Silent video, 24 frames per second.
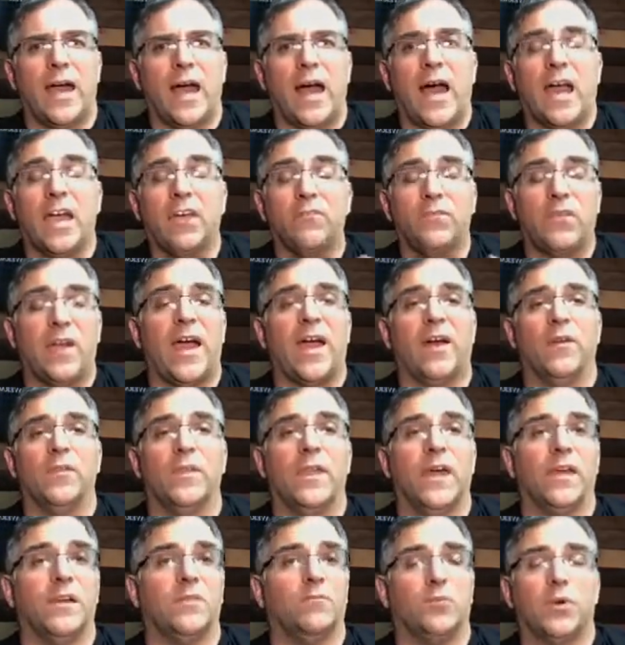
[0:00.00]
I found
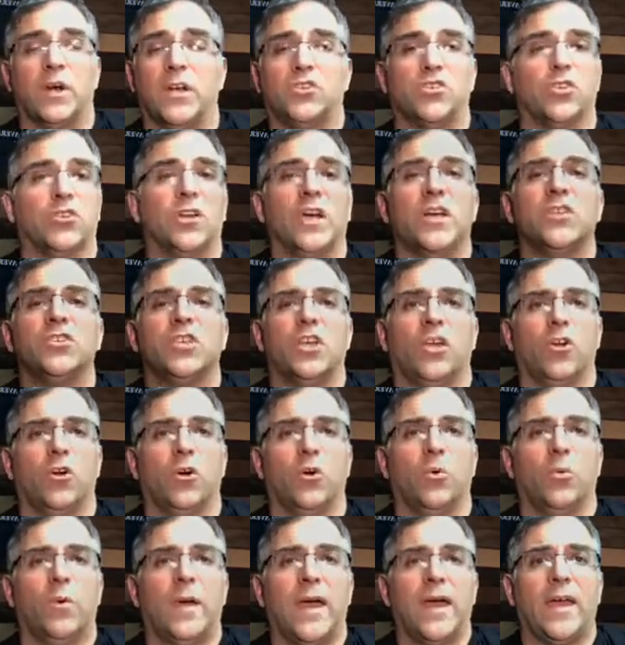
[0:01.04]
that pressure doesn't go
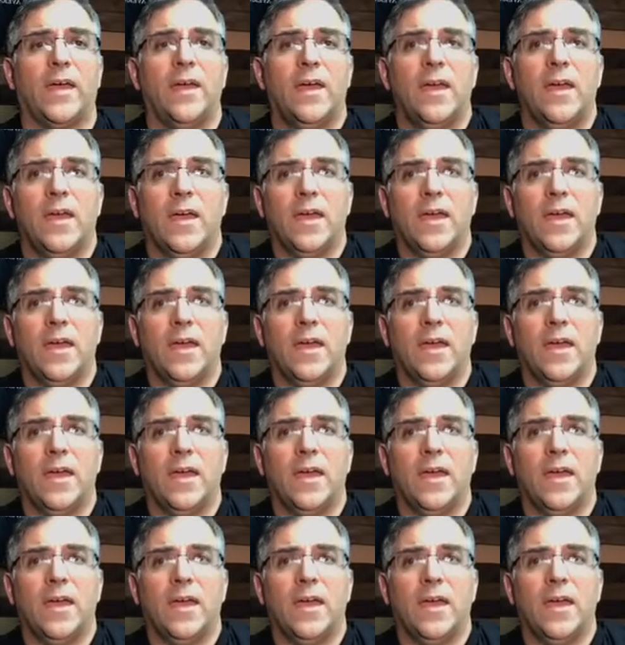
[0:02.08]
away.